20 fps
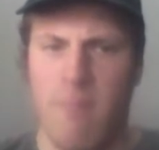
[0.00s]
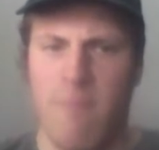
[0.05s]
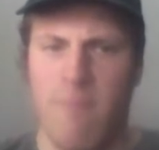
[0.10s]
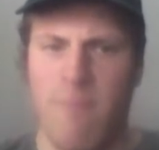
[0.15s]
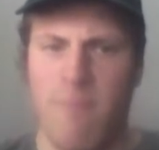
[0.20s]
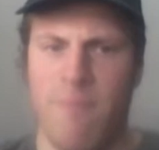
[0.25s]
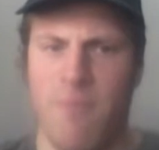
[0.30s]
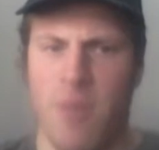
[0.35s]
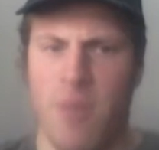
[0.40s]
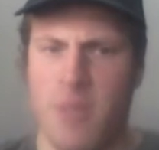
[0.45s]

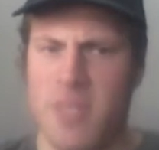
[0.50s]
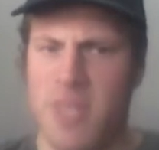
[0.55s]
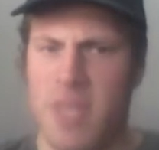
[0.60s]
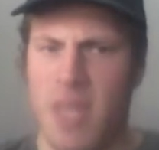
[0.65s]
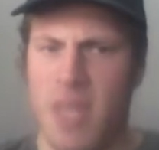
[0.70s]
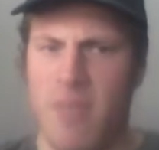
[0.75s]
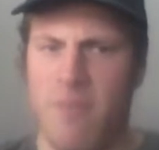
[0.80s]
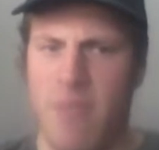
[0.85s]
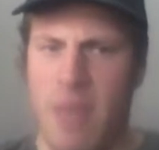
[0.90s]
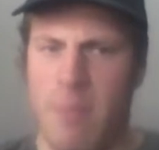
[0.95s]

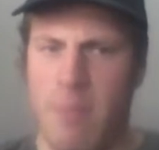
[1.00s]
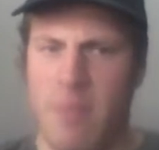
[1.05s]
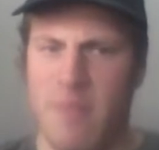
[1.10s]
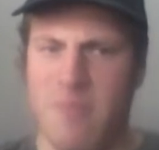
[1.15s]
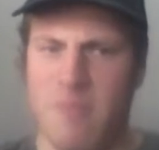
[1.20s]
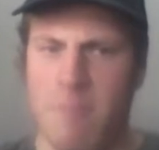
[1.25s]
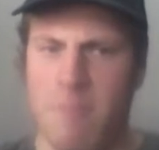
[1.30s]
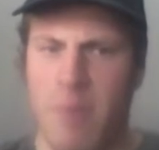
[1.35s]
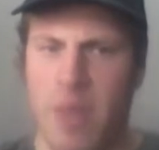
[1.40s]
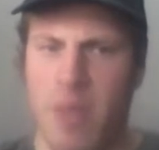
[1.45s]
Pholcidae family of
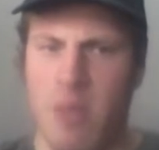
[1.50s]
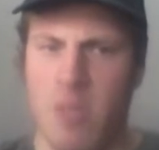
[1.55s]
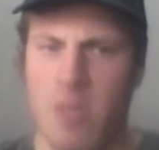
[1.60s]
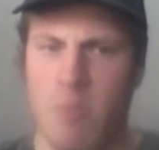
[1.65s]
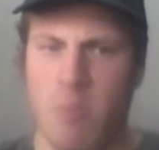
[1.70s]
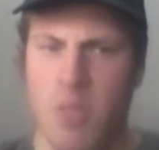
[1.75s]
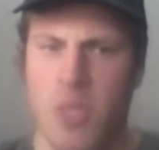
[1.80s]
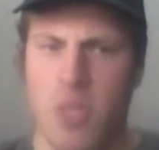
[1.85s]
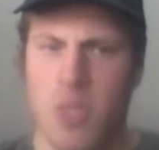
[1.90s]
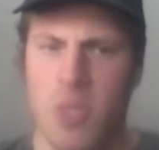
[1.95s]
spiders,
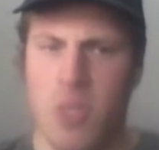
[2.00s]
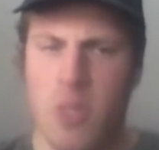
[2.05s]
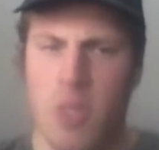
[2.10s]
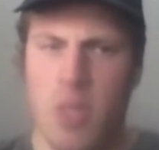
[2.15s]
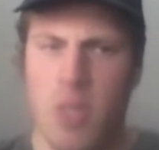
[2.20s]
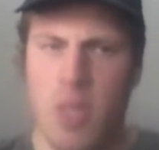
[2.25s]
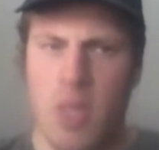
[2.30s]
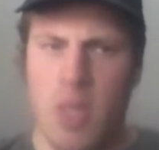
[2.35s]
which,